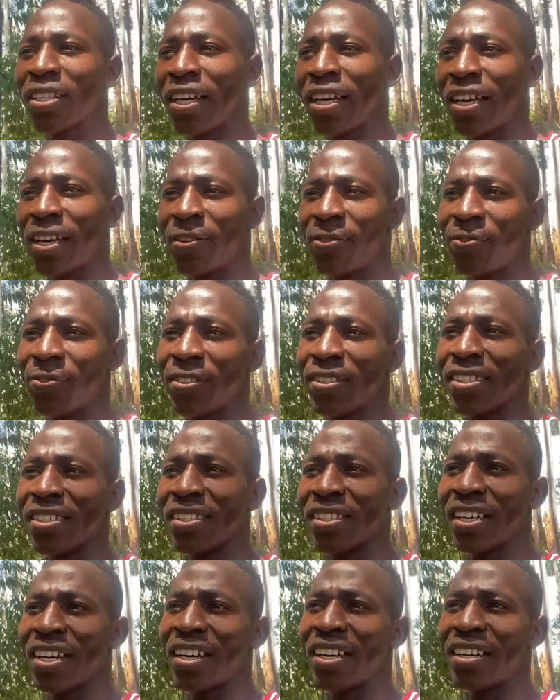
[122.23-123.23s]

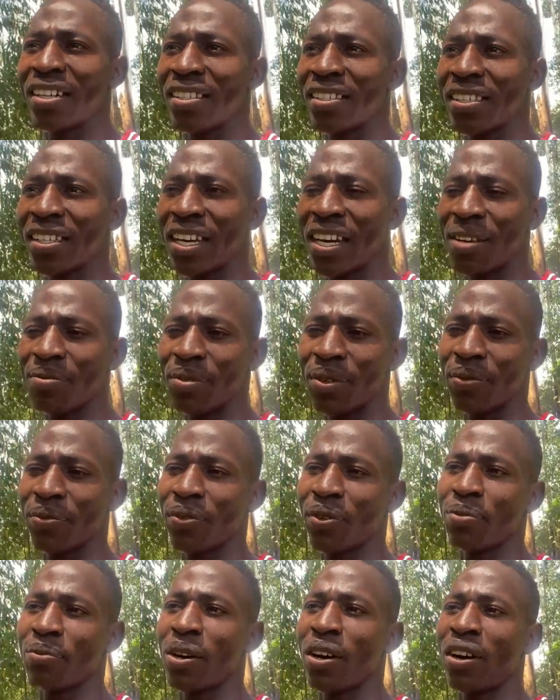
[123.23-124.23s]
visitors coming
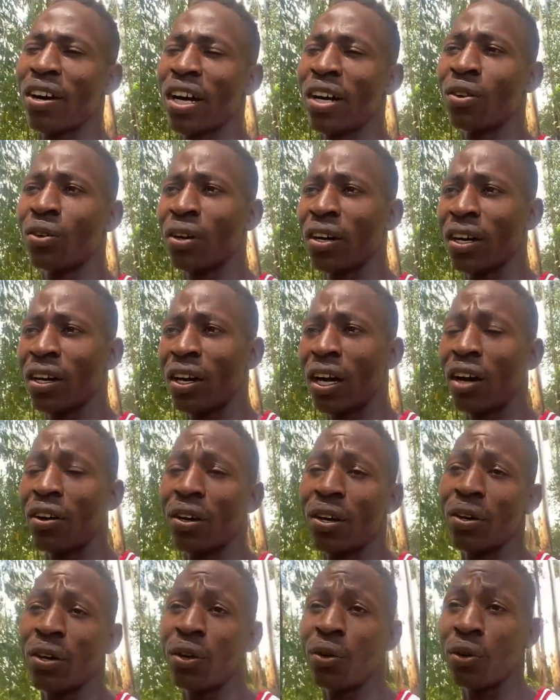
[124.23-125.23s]
from our
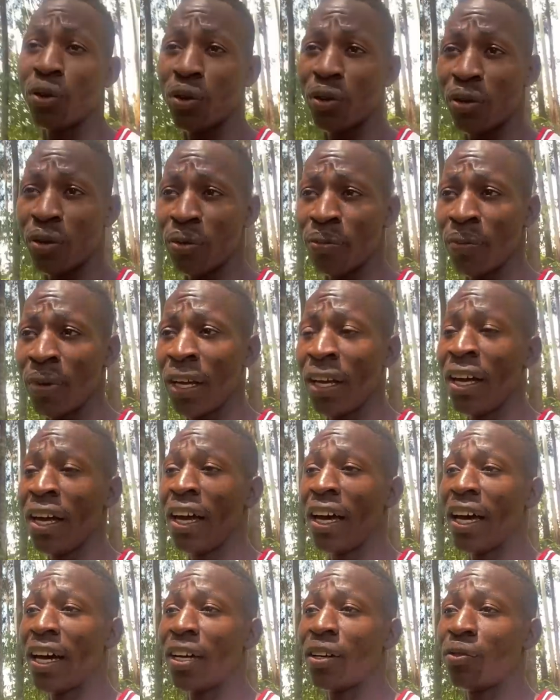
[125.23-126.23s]
home,
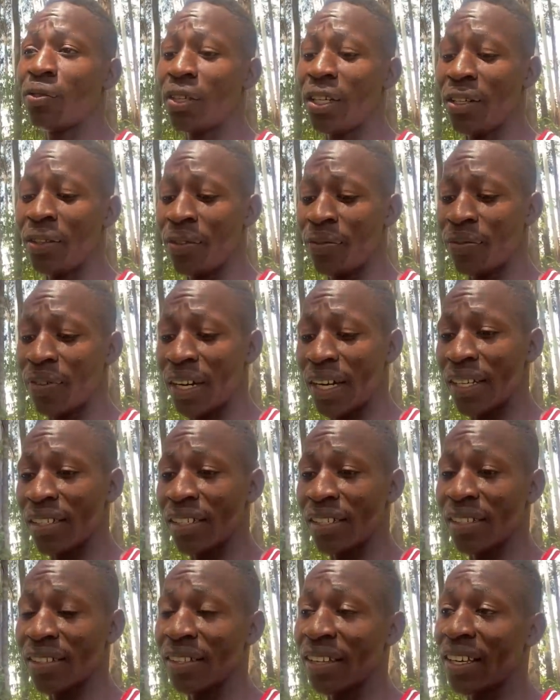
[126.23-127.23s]
and we're
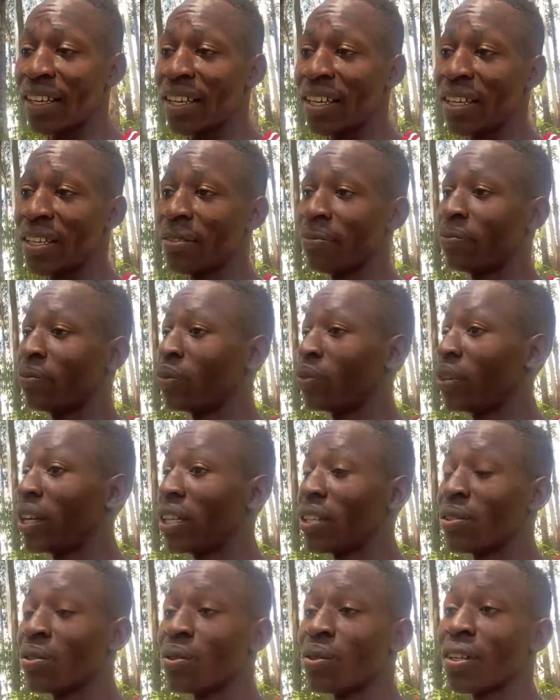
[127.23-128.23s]
inviting them. We are
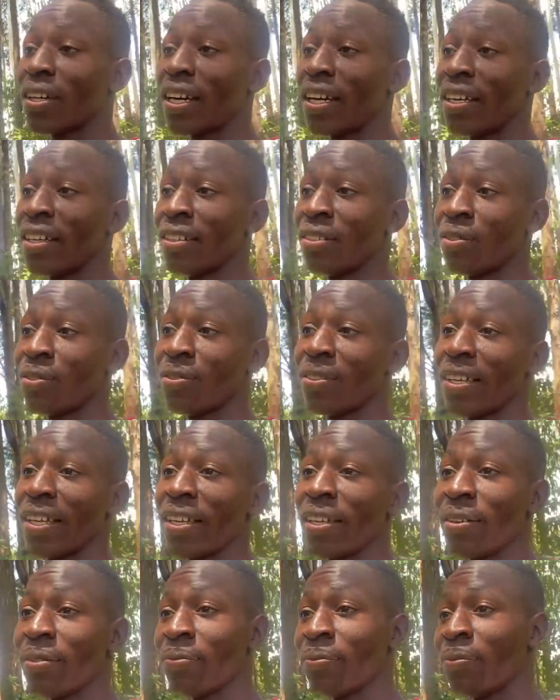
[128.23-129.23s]
so kind to
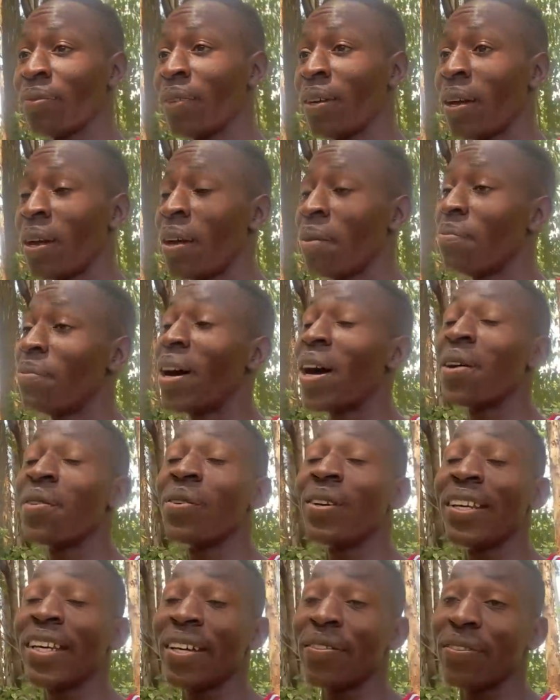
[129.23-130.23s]
them, but we
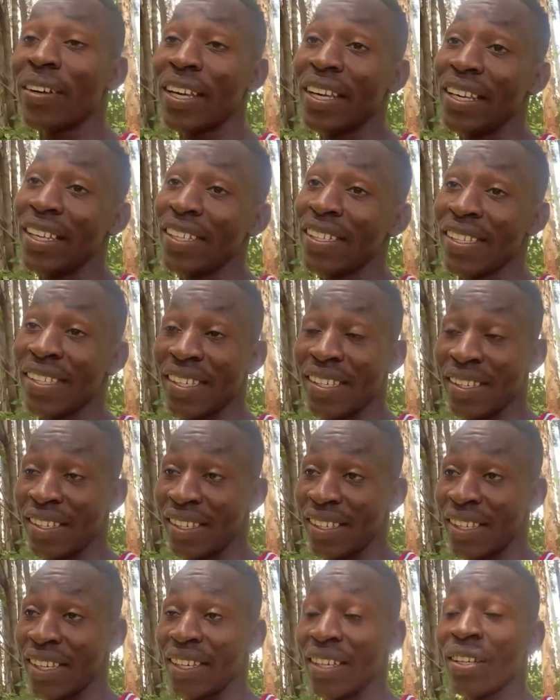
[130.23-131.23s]
never listened.
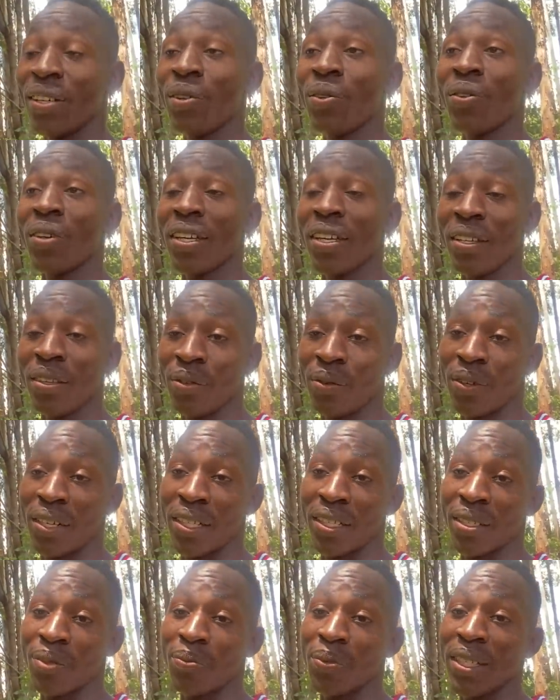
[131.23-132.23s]
Anyway,
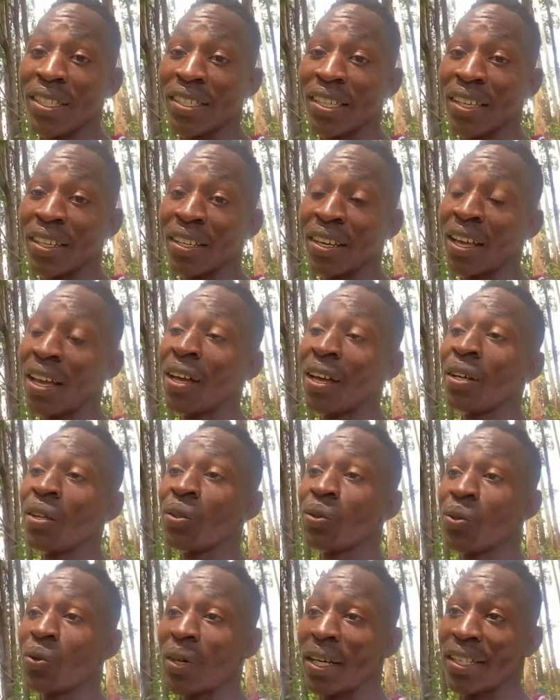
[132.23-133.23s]
once bitten,
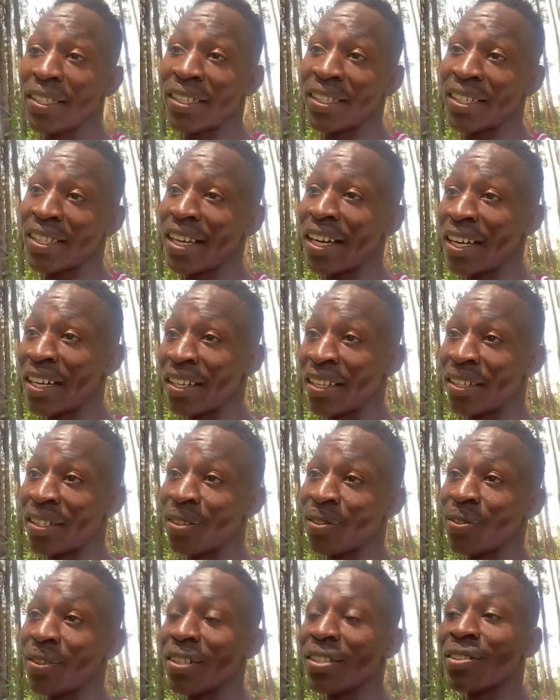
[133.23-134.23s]
twice shy.
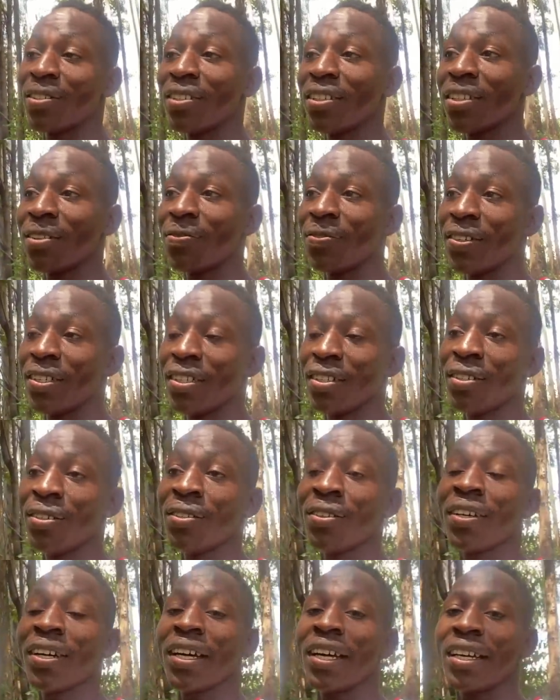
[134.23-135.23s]
So enjoy the video
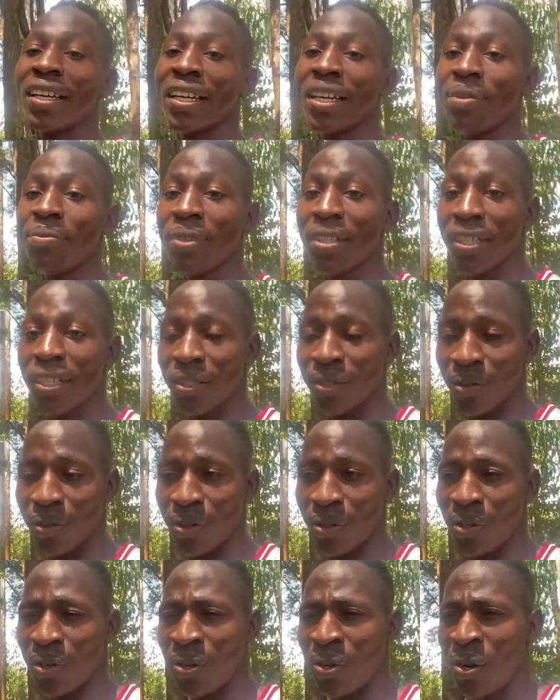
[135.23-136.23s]
and let me get to
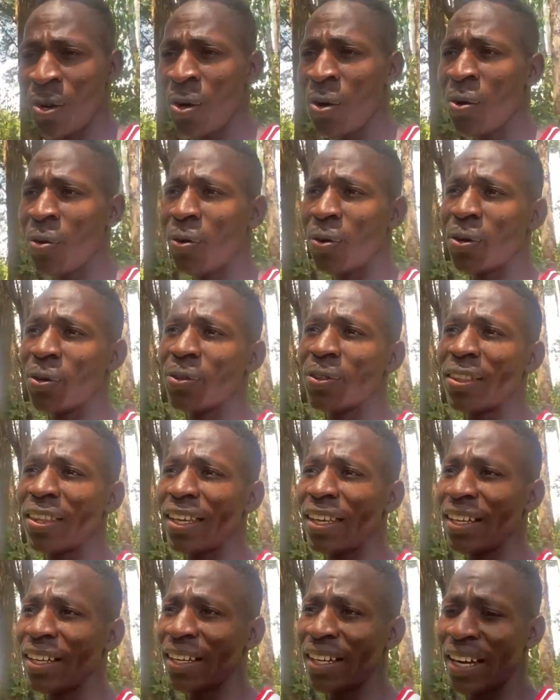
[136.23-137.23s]
know what you
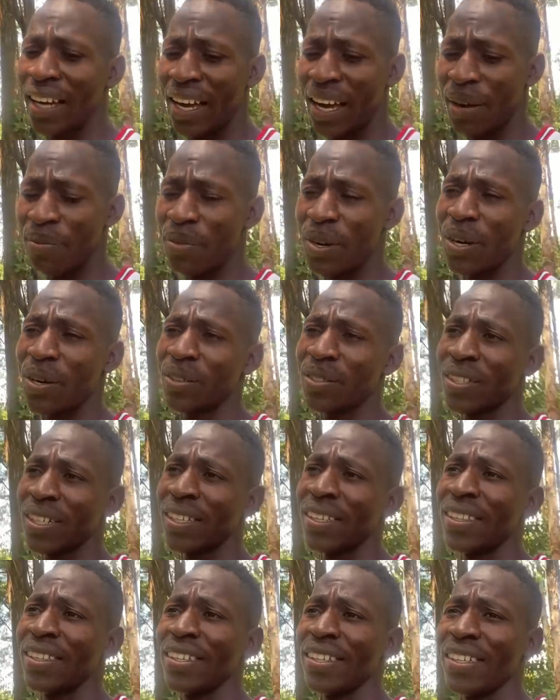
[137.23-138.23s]
think about
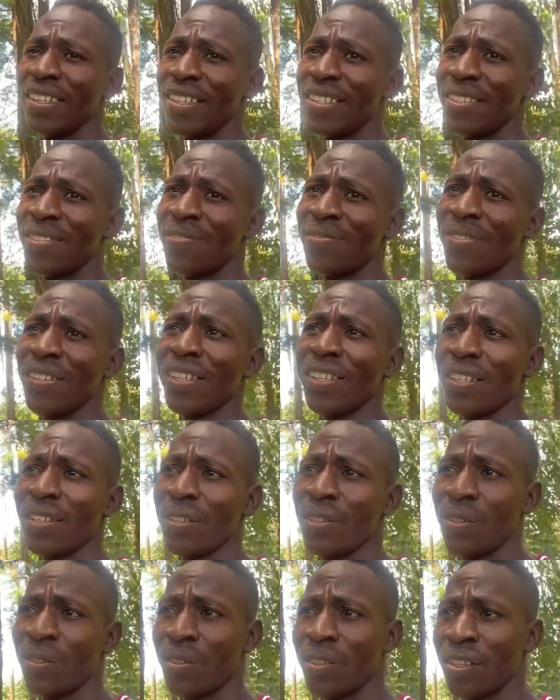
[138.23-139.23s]
this
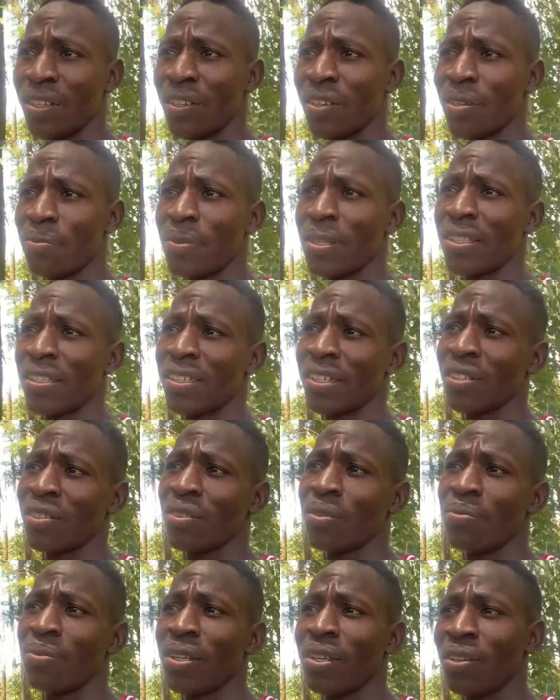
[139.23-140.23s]
video on the comment section
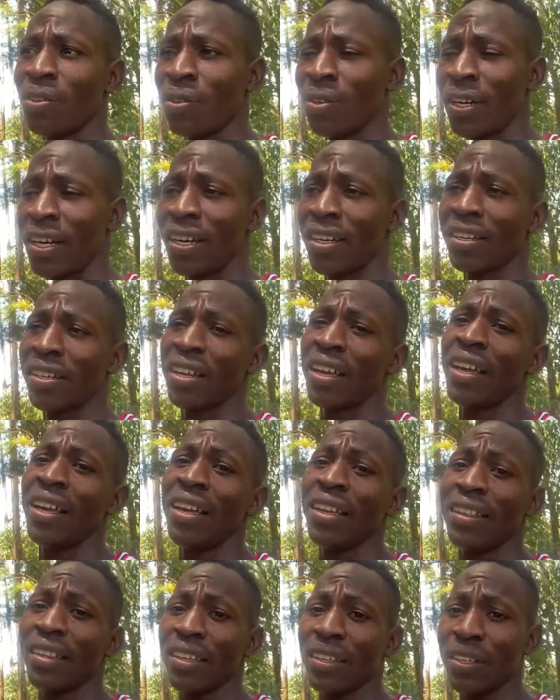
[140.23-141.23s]
below. And
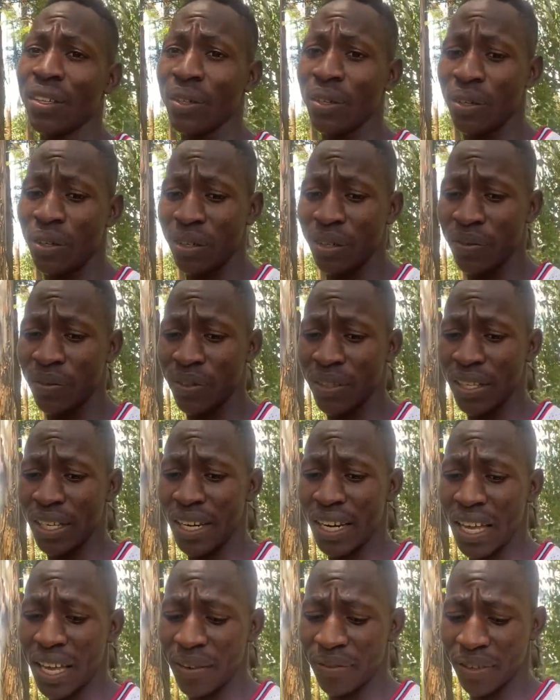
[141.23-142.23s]
thank you all for the
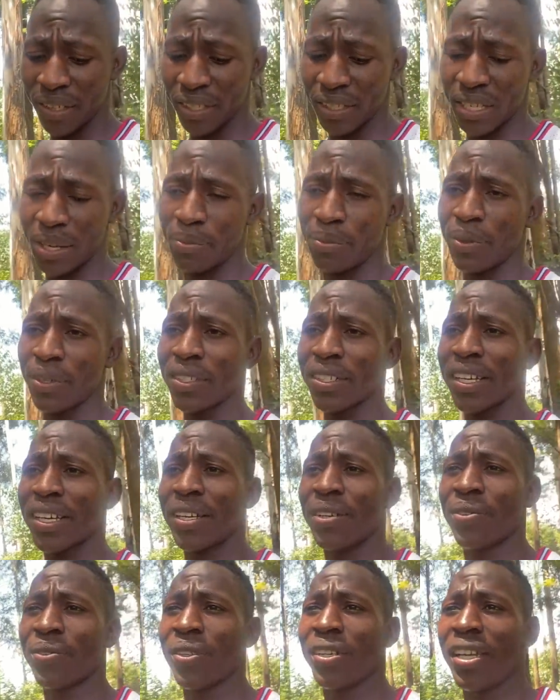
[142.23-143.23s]
love and support. I
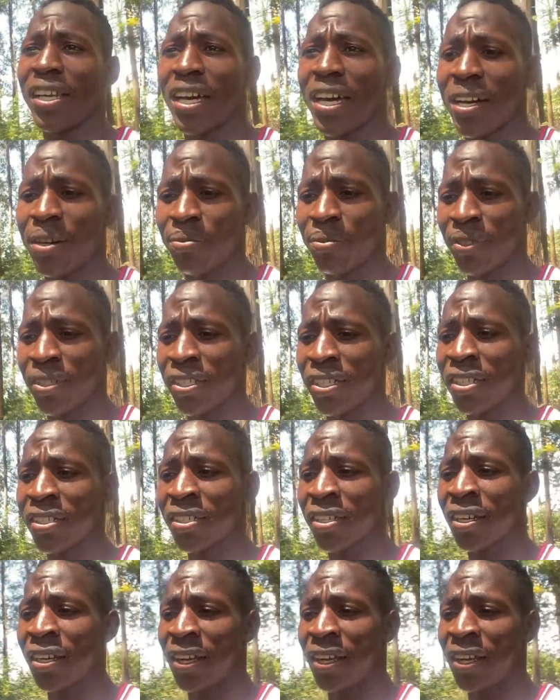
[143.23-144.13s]
really appreciate it.